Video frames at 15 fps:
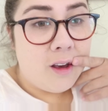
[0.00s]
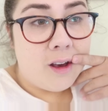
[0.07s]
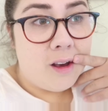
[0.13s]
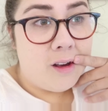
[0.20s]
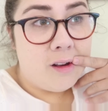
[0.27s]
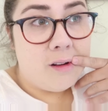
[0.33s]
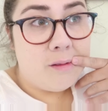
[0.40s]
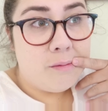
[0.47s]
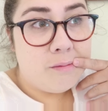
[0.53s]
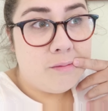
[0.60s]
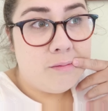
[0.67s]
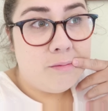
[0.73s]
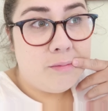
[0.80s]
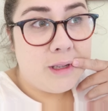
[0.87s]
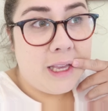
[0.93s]
Um,
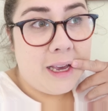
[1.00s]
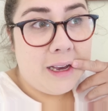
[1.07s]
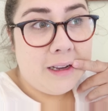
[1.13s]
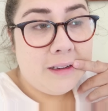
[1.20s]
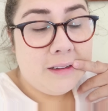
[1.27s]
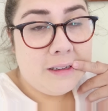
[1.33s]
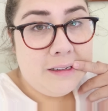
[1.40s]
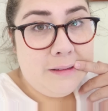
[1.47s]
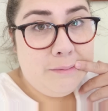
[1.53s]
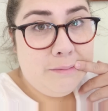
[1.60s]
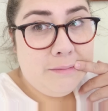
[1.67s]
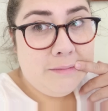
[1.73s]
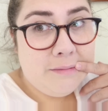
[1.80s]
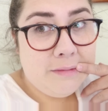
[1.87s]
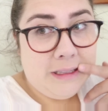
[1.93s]
but yeah,
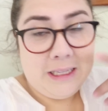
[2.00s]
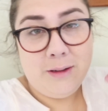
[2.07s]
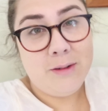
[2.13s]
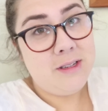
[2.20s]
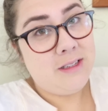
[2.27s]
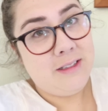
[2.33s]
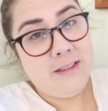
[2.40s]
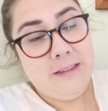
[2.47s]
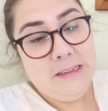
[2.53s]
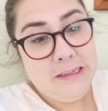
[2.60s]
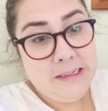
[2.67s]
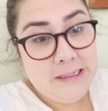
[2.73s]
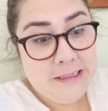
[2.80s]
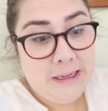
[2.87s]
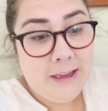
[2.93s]
I'm, that was,
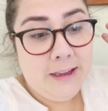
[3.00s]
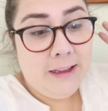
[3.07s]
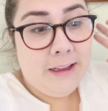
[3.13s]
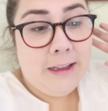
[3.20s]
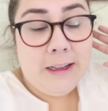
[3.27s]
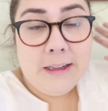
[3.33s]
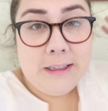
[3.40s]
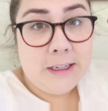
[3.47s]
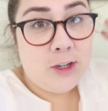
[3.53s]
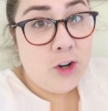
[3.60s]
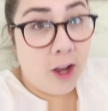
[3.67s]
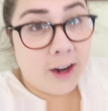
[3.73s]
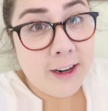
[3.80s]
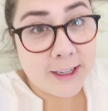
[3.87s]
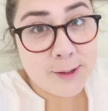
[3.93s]
did
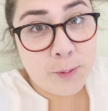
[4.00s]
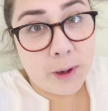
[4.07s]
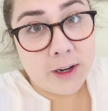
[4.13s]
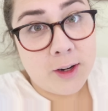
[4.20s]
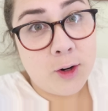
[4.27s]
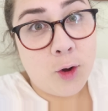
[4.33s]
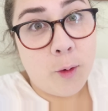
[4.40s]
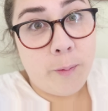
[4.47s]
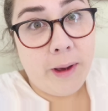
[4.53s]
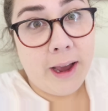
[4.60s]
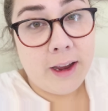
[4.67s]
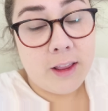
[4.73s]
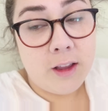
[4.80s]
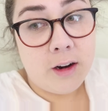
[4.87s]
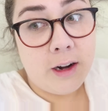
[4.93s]
not expect to go
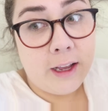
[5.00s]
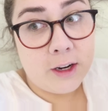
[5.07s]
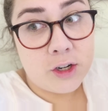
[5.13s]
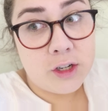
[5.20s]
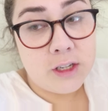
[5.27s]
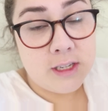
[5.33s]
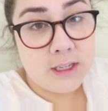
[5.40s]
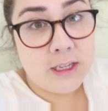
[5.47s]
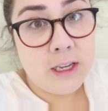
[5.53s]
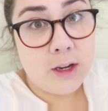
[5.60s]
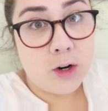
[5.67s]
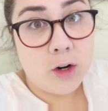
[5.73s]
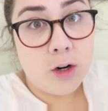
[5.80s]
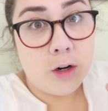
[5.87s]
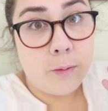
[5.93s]
back there and actually see
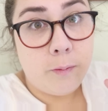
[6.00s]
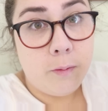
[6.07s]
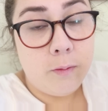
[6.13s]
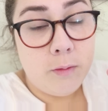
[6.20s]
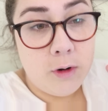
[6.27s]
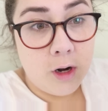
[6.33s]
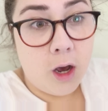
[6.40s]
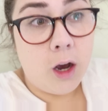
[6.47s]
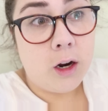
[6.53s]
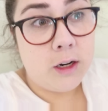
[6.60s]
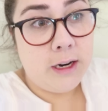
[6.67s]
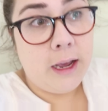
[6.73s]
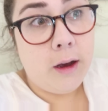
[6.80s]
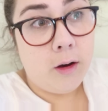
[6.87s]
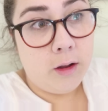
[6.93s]
her
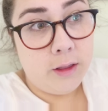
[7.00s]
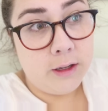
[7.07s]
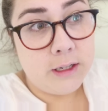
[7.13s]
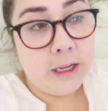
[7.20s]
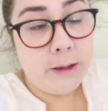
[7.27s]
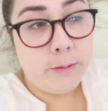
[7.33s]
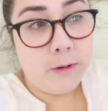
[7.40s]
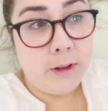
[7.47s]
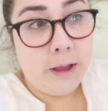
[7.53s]
knocked out on the table.